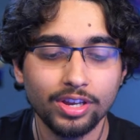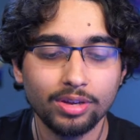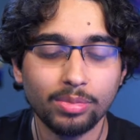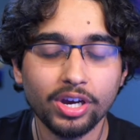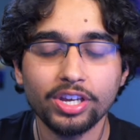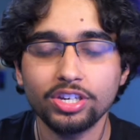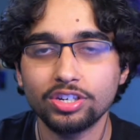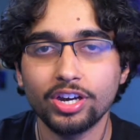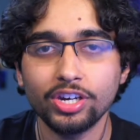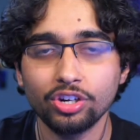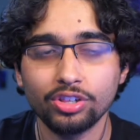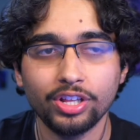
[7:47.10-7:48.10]
My
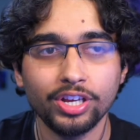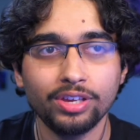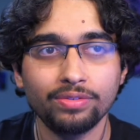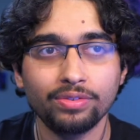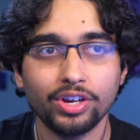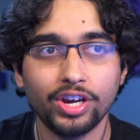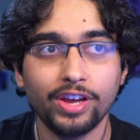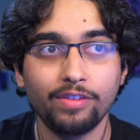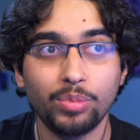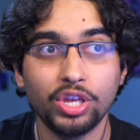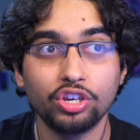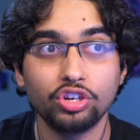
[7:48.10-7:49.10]
entire life, I've
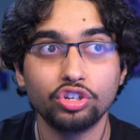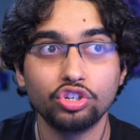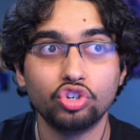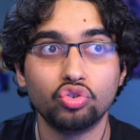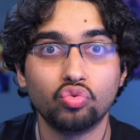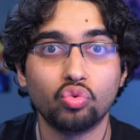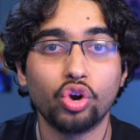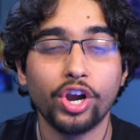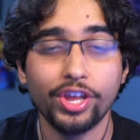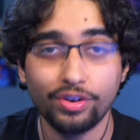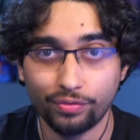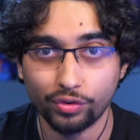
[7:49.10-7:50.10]
been
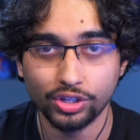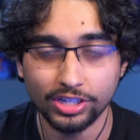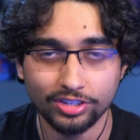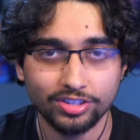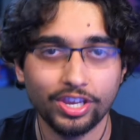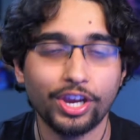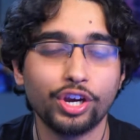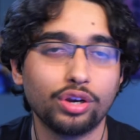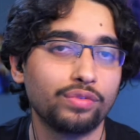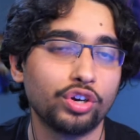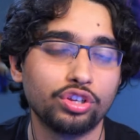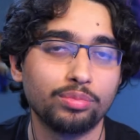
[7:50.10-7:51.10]
dreadfully scared
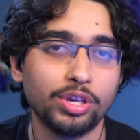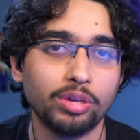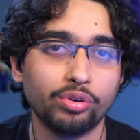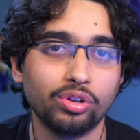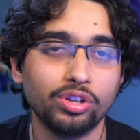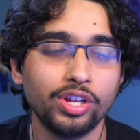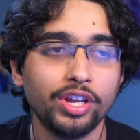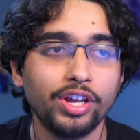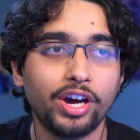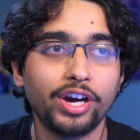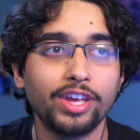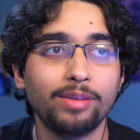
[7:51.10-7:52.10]
of other people.
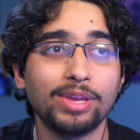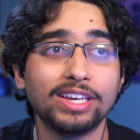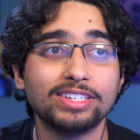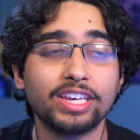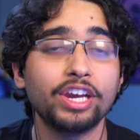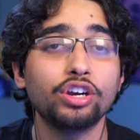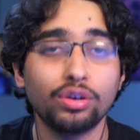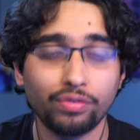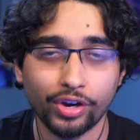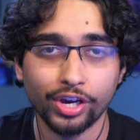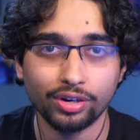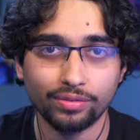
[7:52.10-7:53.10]
I have been
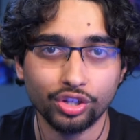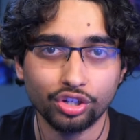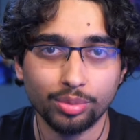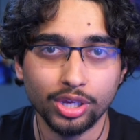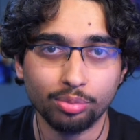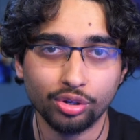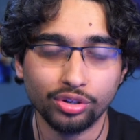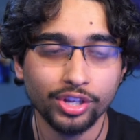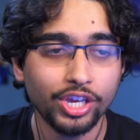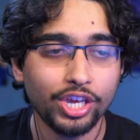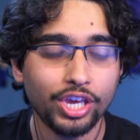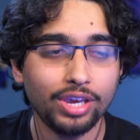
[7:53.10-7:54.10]
terrified of other people.
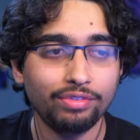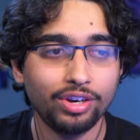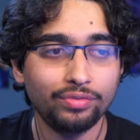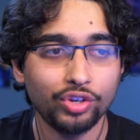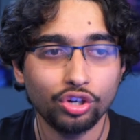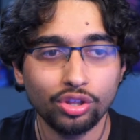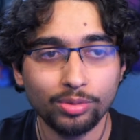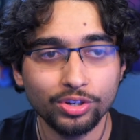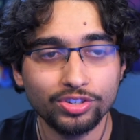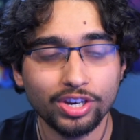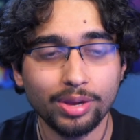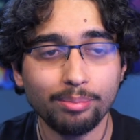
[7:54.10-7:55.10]
Even if you're the
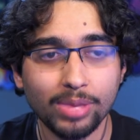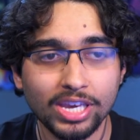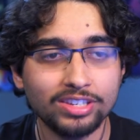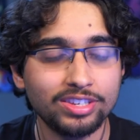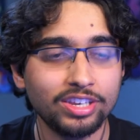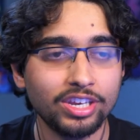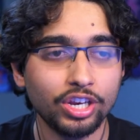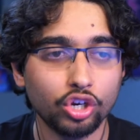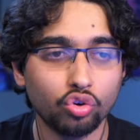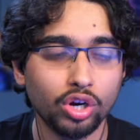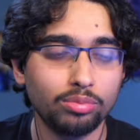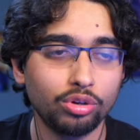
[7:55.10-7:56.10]
most amazing,
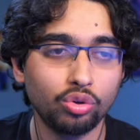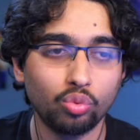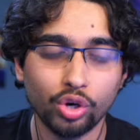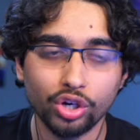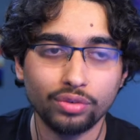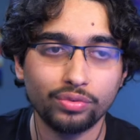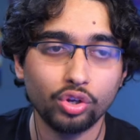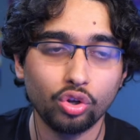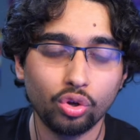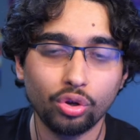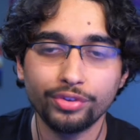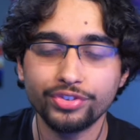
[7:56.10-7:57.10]
incredible, wonderful,
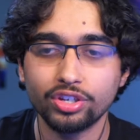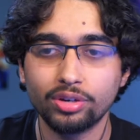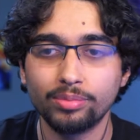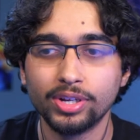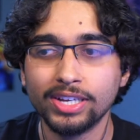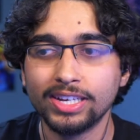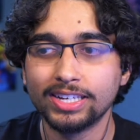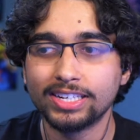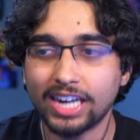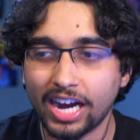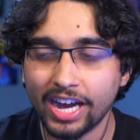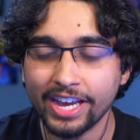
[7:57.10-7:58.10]
wholesome,
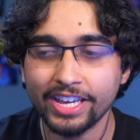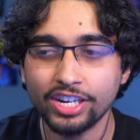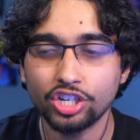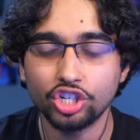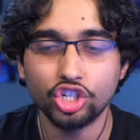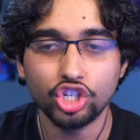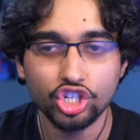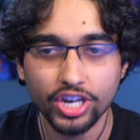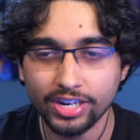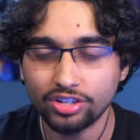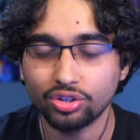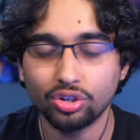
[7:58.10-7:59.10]
kind,
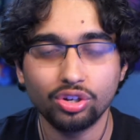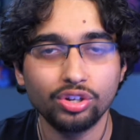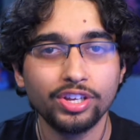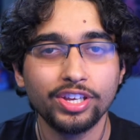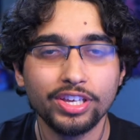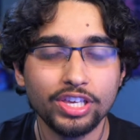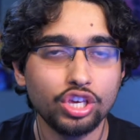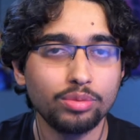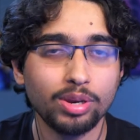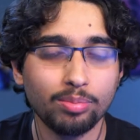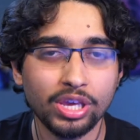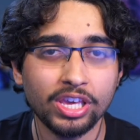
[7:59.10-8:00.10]
gentle
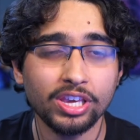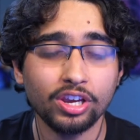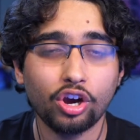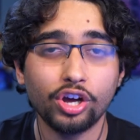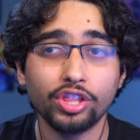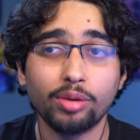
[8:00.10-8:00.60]
human being on the